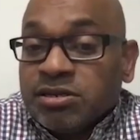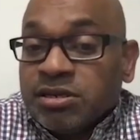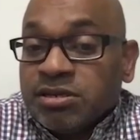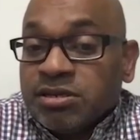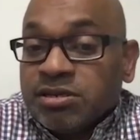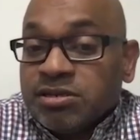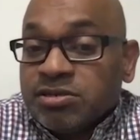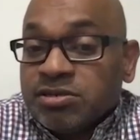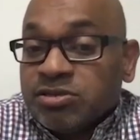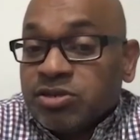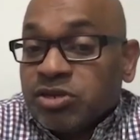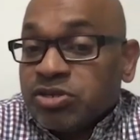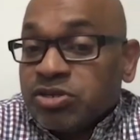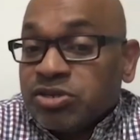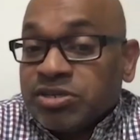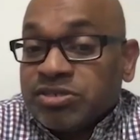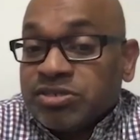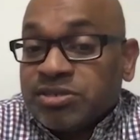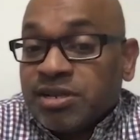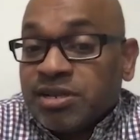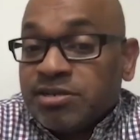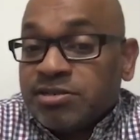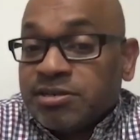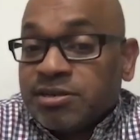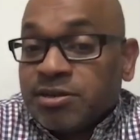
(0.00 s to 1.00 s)
a tertiary
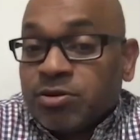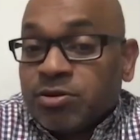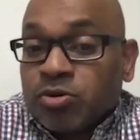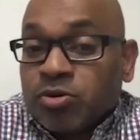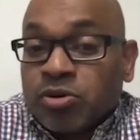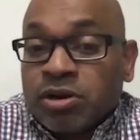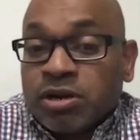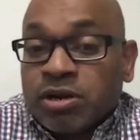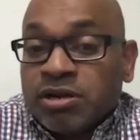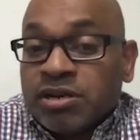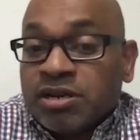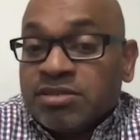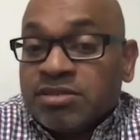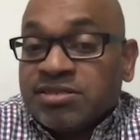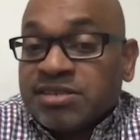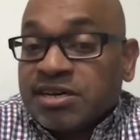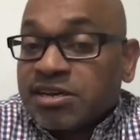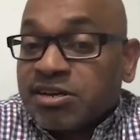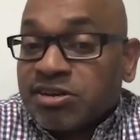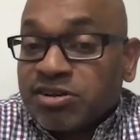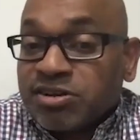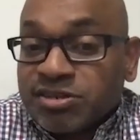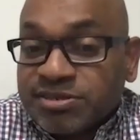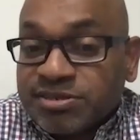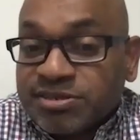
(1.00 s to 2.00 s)
center or in a
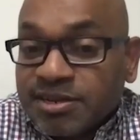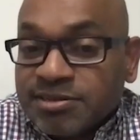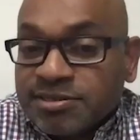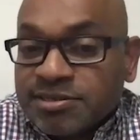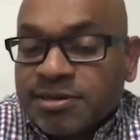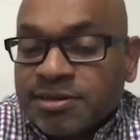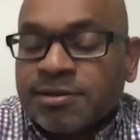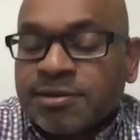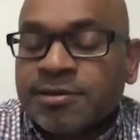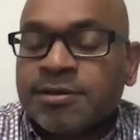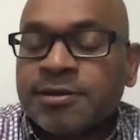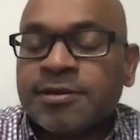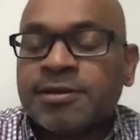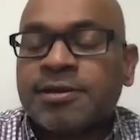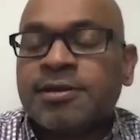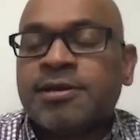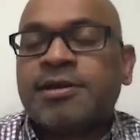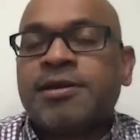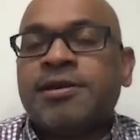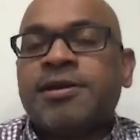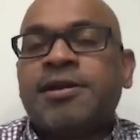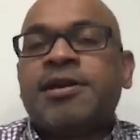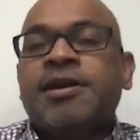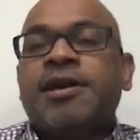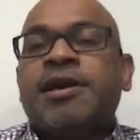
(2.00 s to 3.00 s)
secondary center.
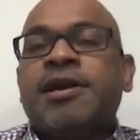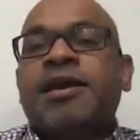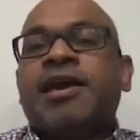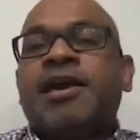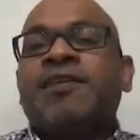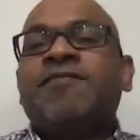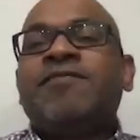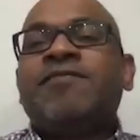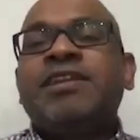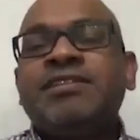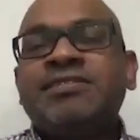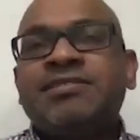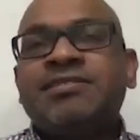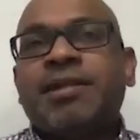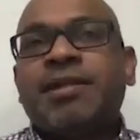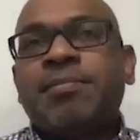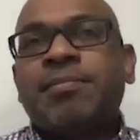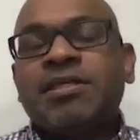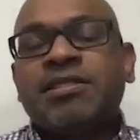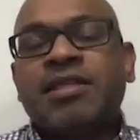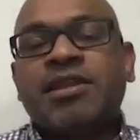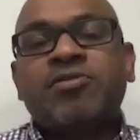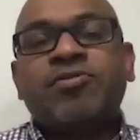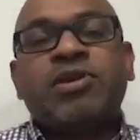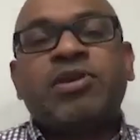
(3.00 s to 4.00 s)
If it is something
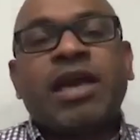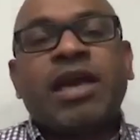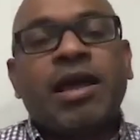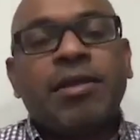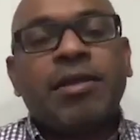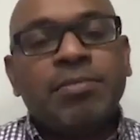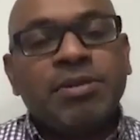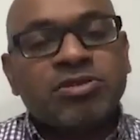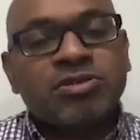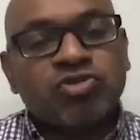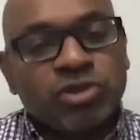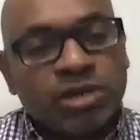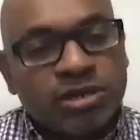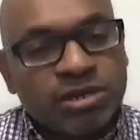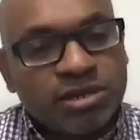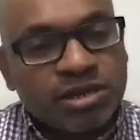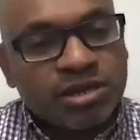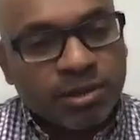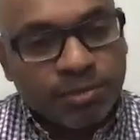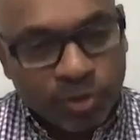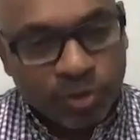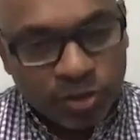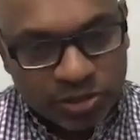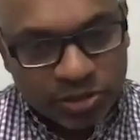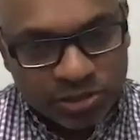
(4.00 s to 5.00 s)
that you can be treated in the
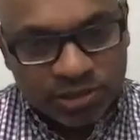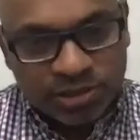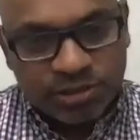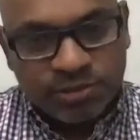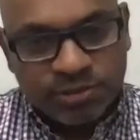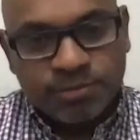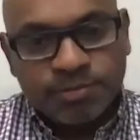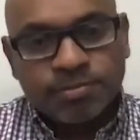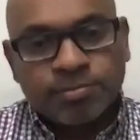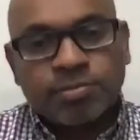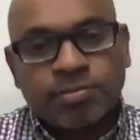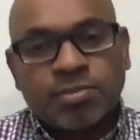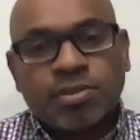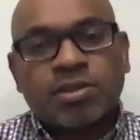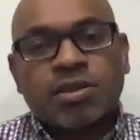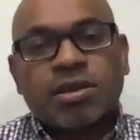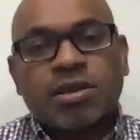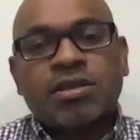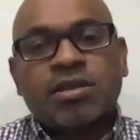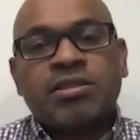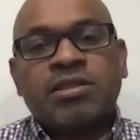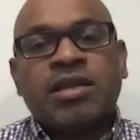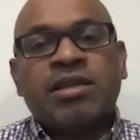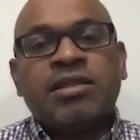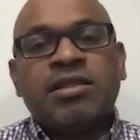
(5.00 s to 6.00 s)
community,
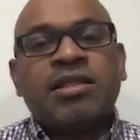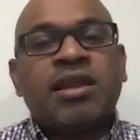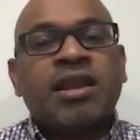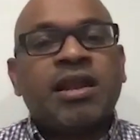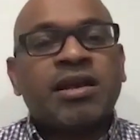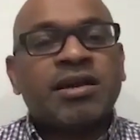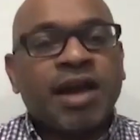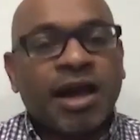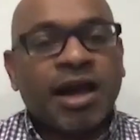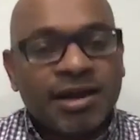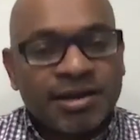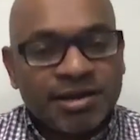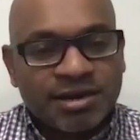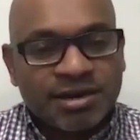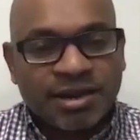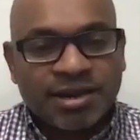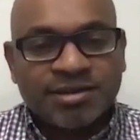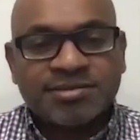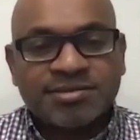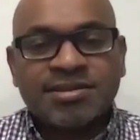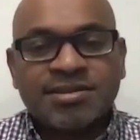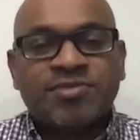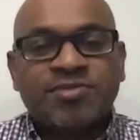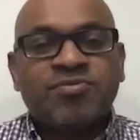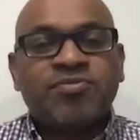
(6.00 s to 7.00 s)
then there are guidelines